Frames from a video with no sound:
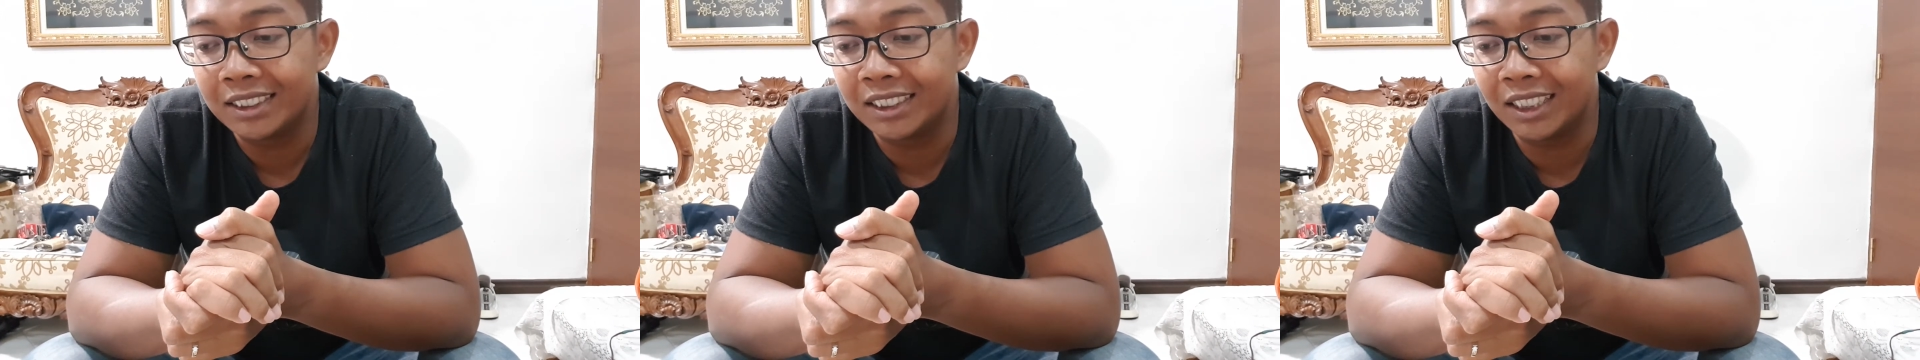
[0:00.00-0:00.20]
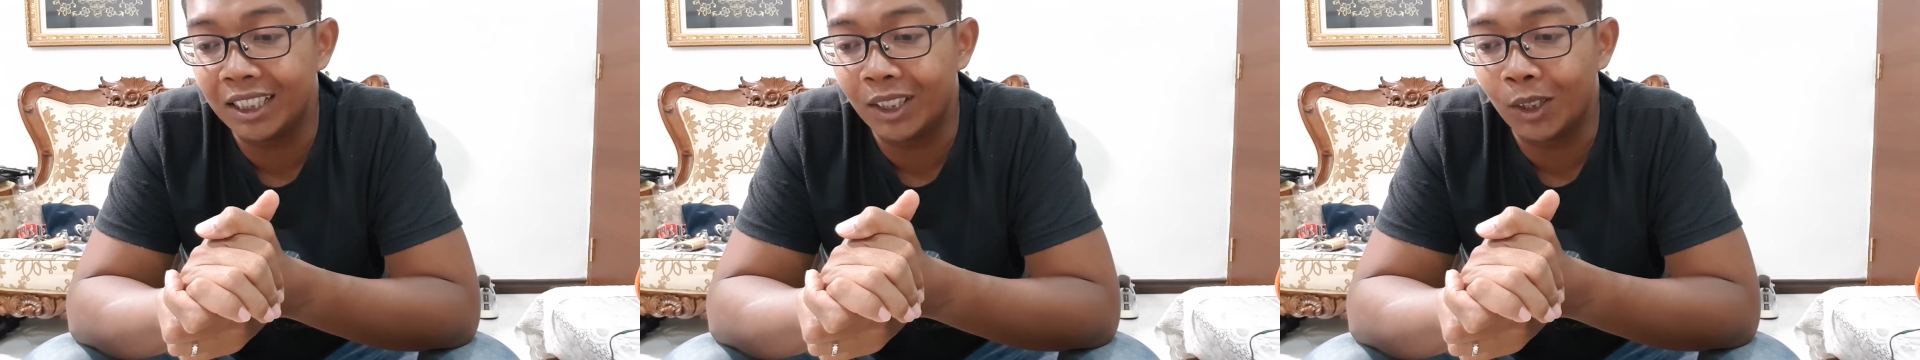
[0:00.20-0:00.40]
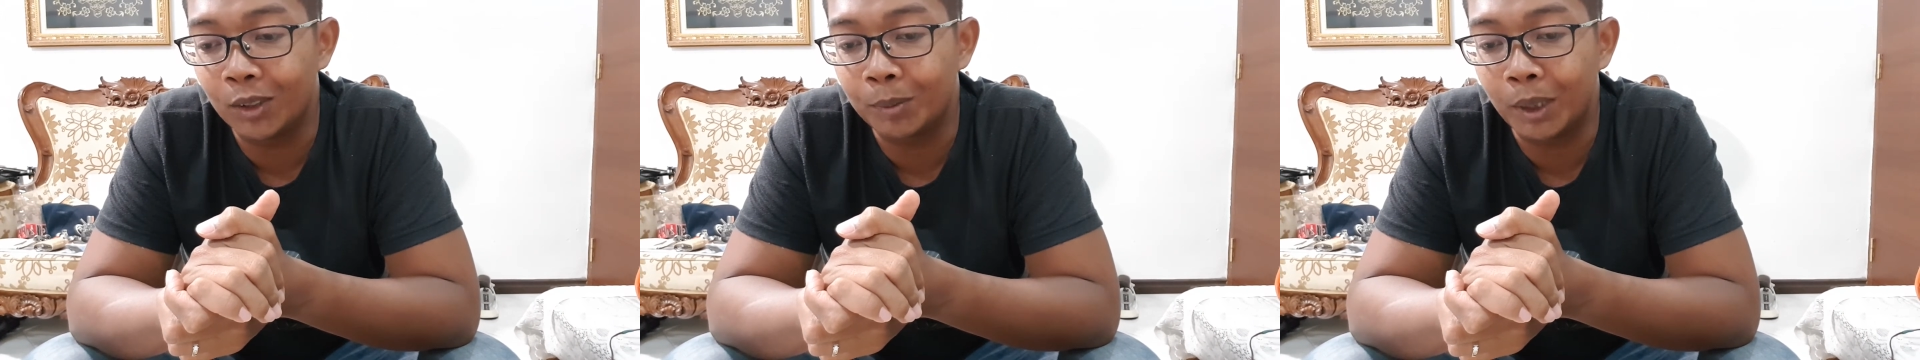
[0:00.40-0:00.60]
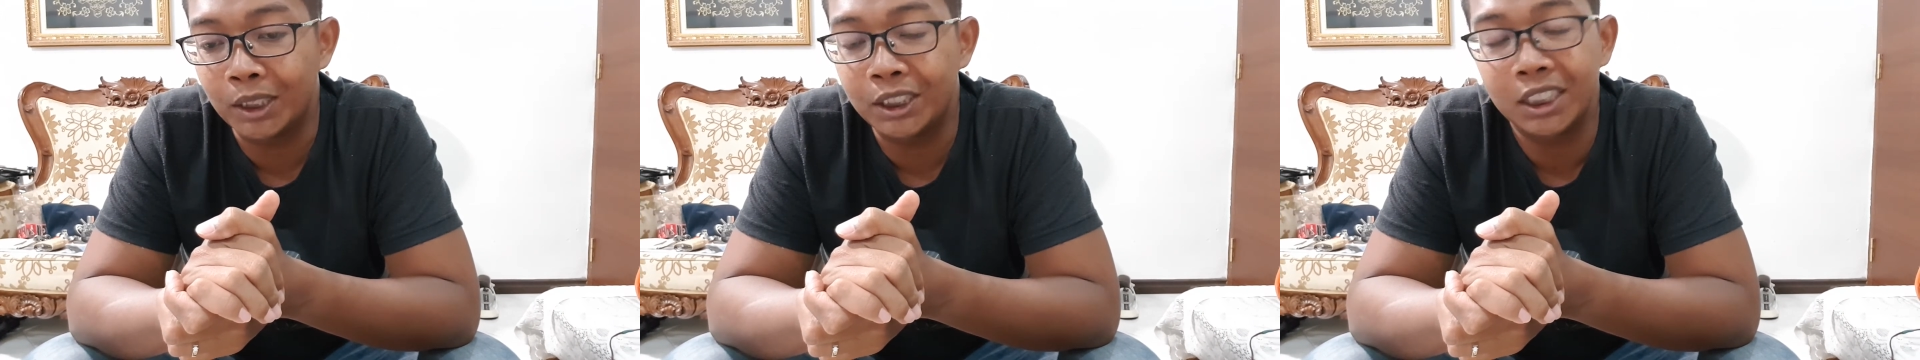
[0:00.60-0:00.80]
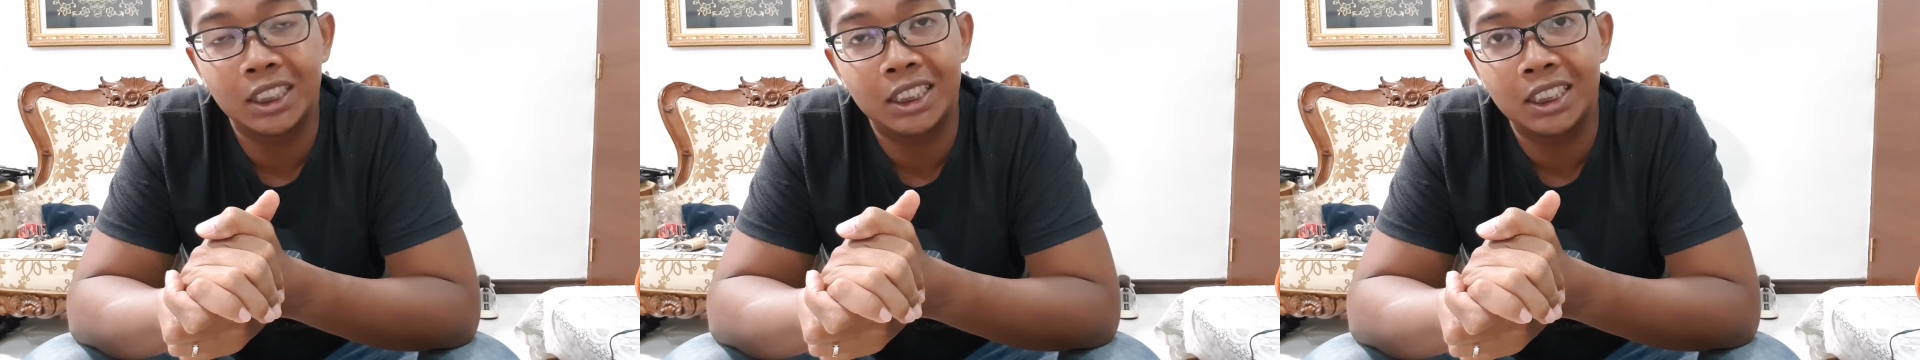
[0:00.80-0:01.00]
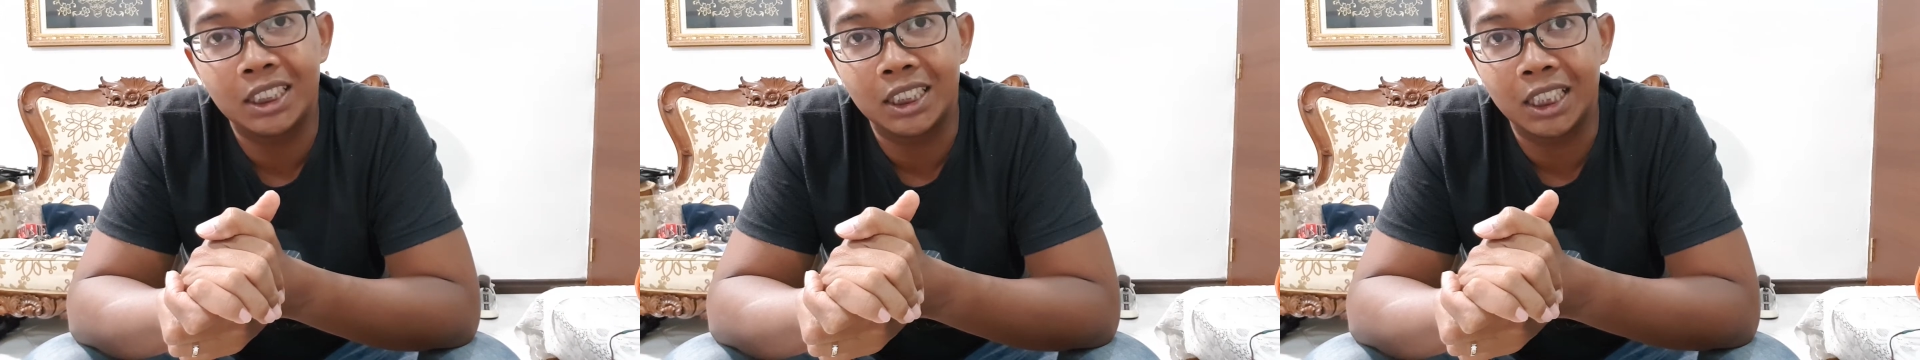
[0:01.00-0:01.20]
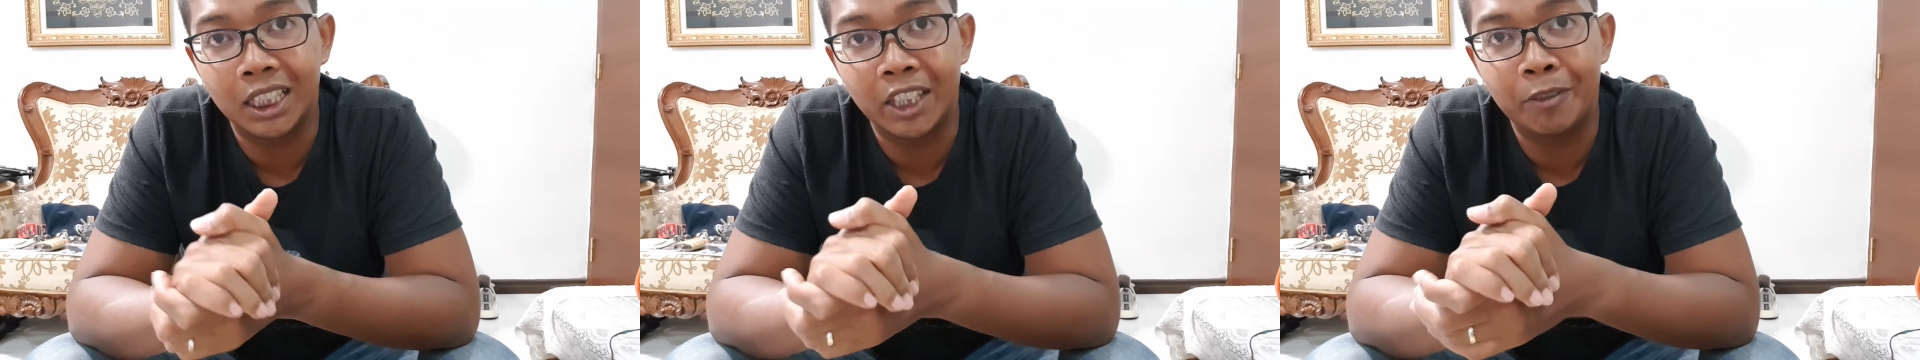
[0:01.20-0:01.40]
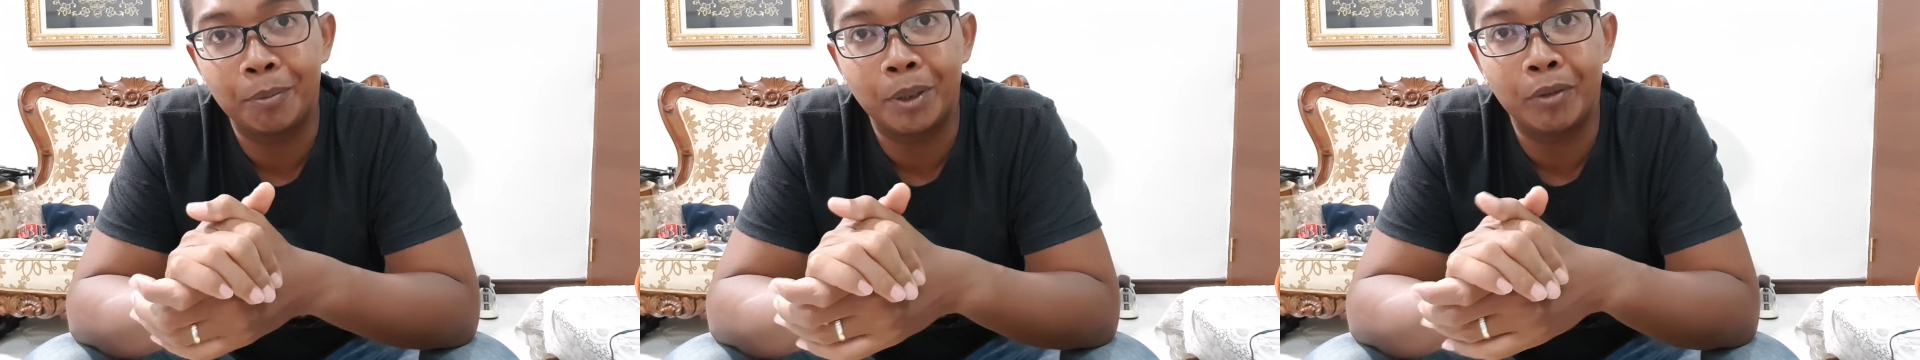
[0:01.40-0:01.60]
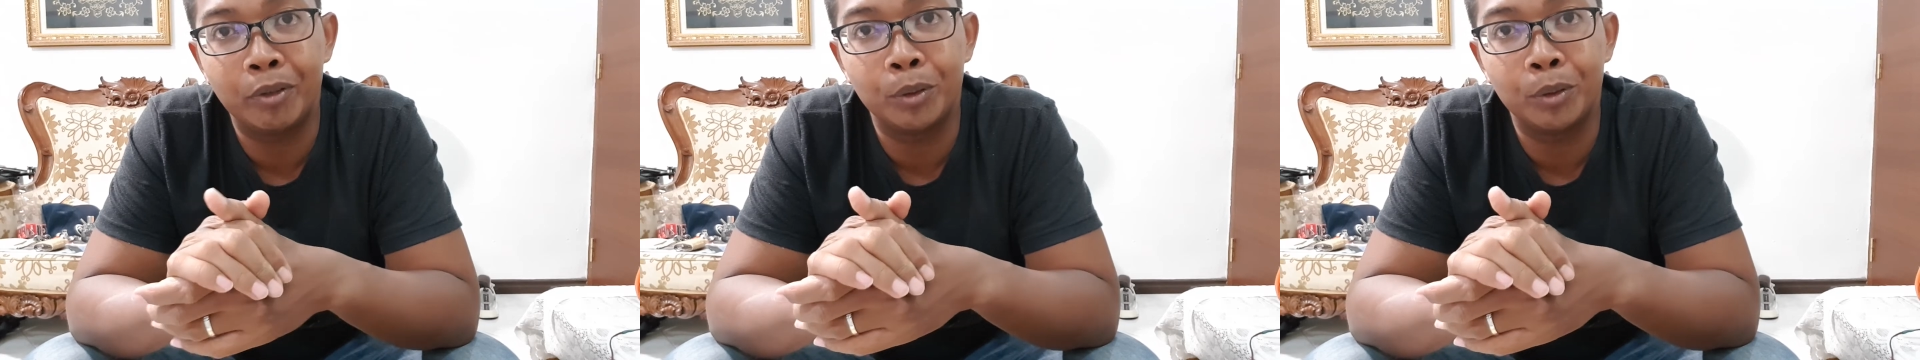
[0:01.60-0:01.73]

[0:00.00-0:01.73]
along my journey in the FPV